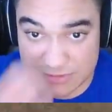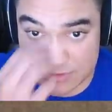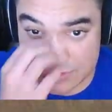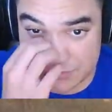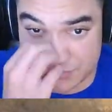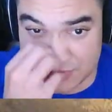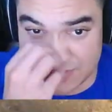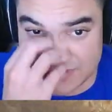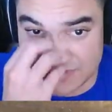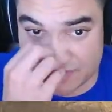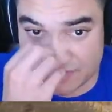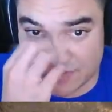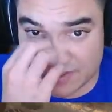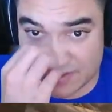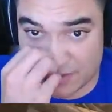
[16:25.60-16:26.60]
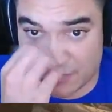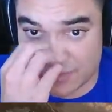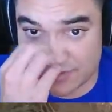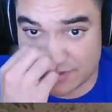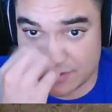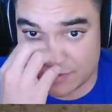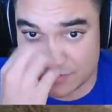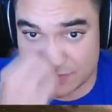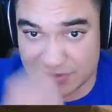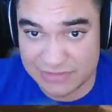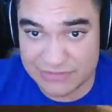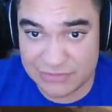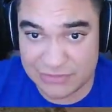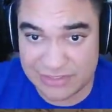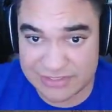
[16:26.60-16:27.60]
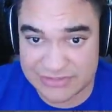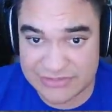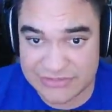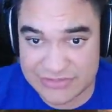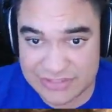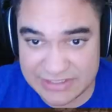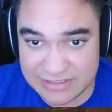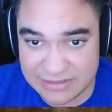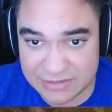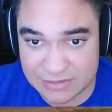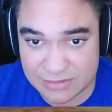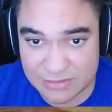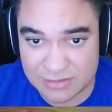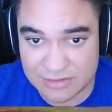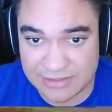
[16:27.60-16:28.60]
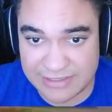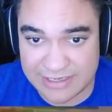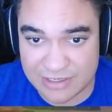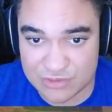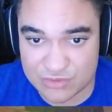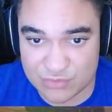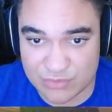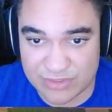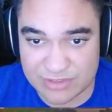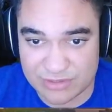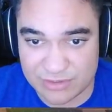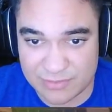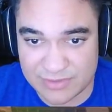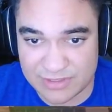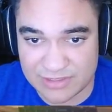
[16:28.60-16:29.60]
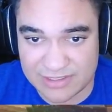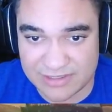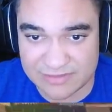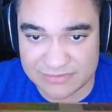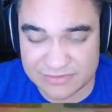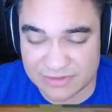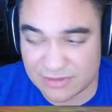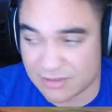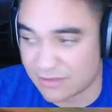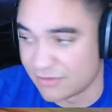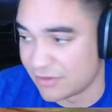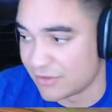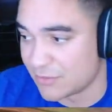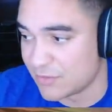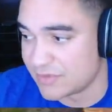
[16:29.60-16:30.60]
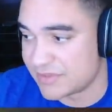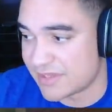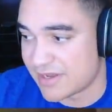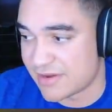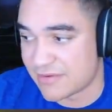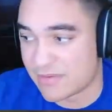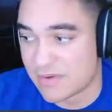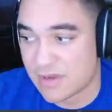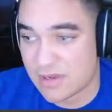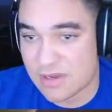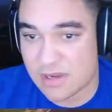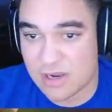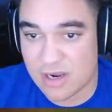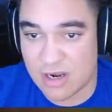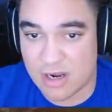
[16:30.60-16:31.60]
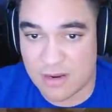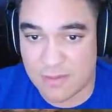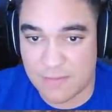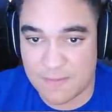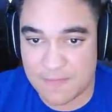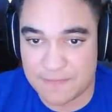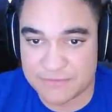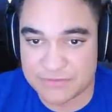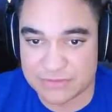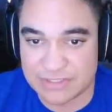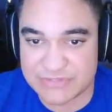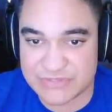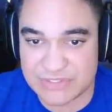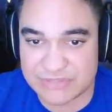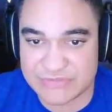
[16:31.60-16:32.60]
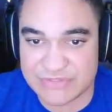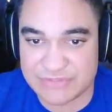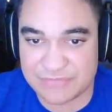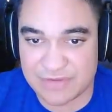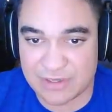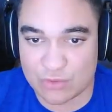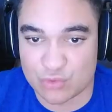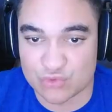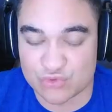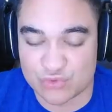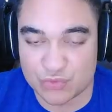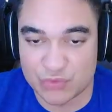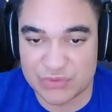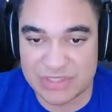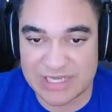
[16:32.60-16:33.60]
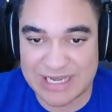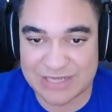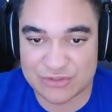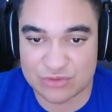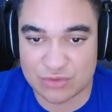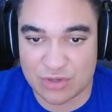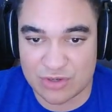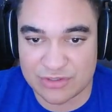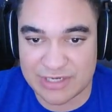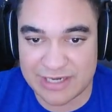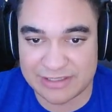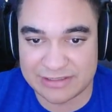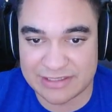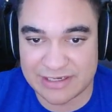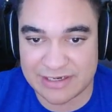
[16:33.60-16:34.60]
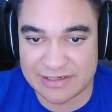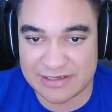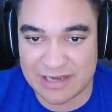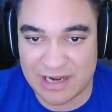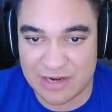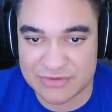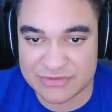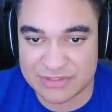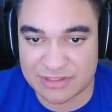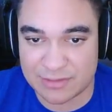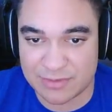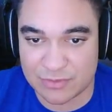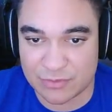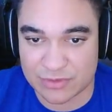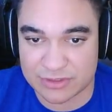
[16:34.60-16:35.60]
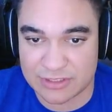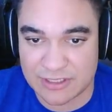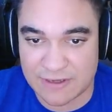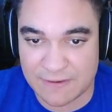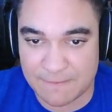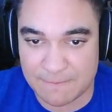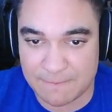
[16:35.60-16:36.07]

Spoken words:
So that's the flatline right there. As you can see, it kind of just went a little bit left and on all the way down. So let's see if I control the actual R99, how it's going to be working out.